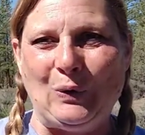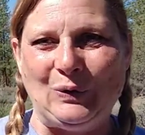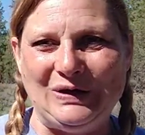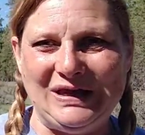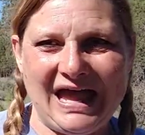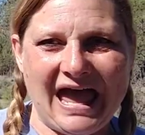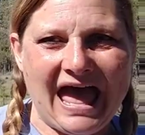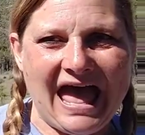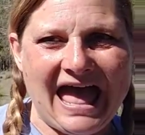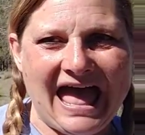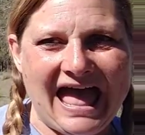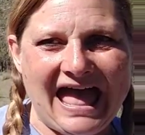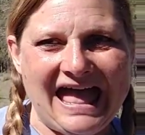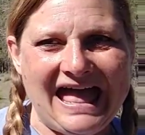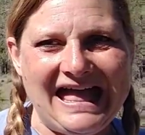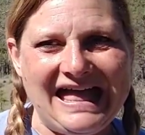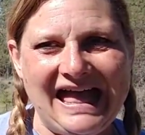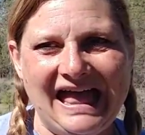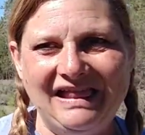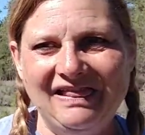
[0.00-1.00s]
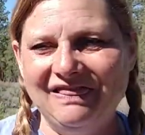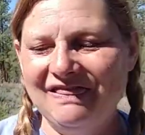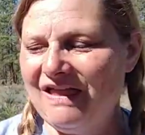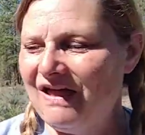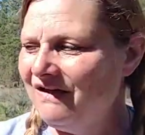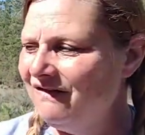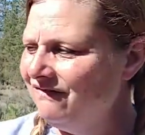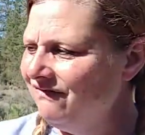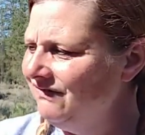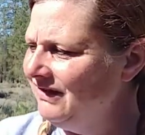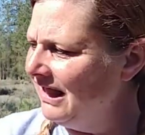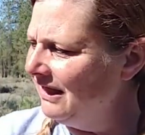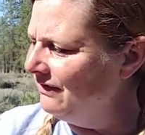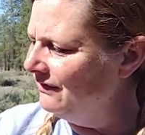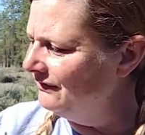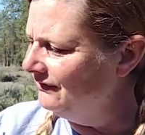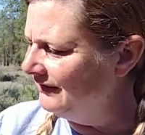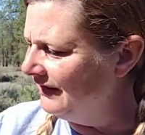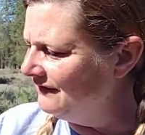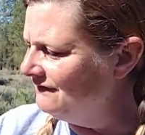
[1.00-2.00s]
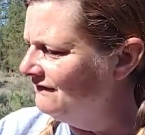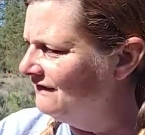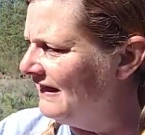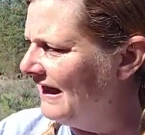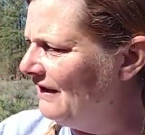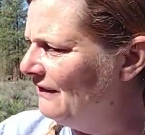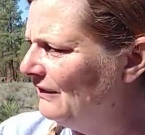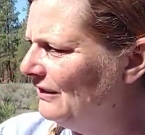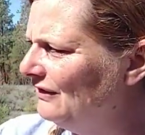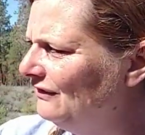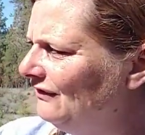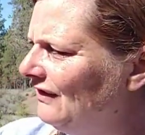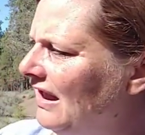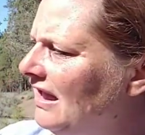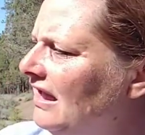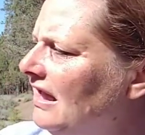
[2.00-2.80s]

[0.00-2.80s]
Yay, I love yellow sunflowers.